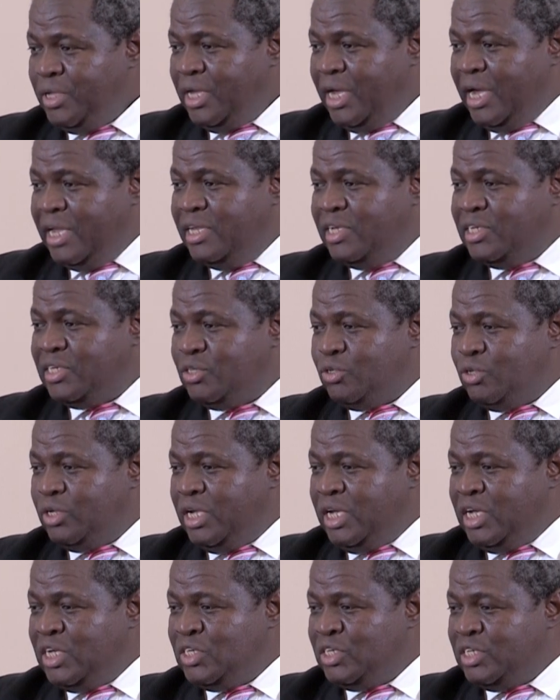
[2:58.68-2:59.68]
and
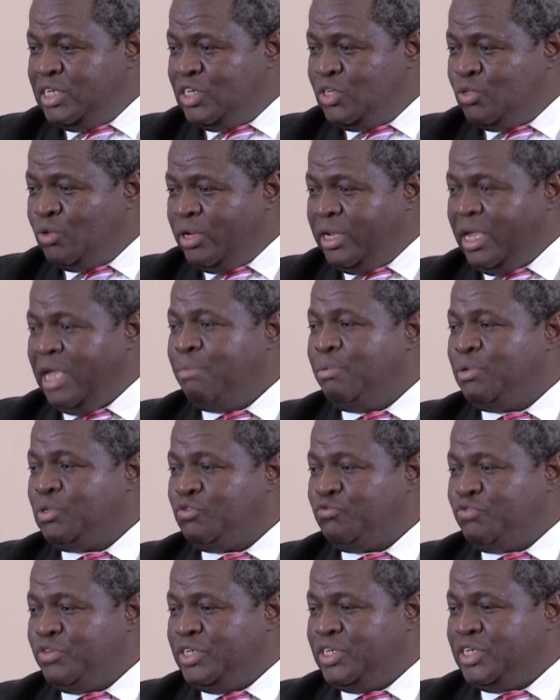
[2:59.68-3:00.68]
is not able
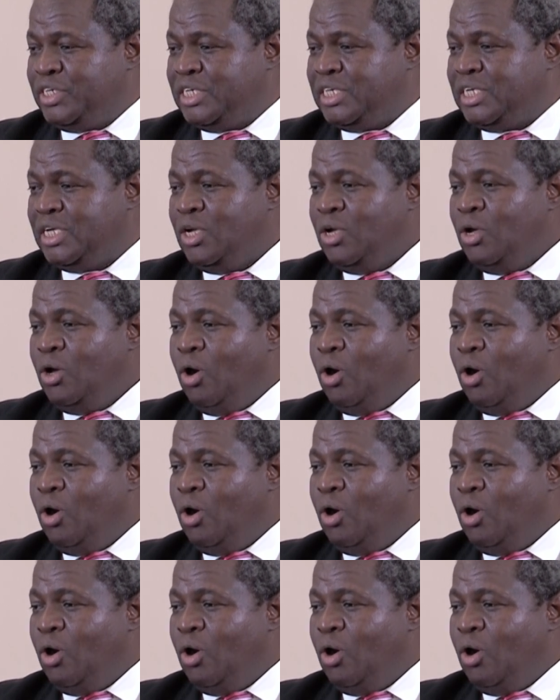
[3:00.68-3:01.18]
to finish it,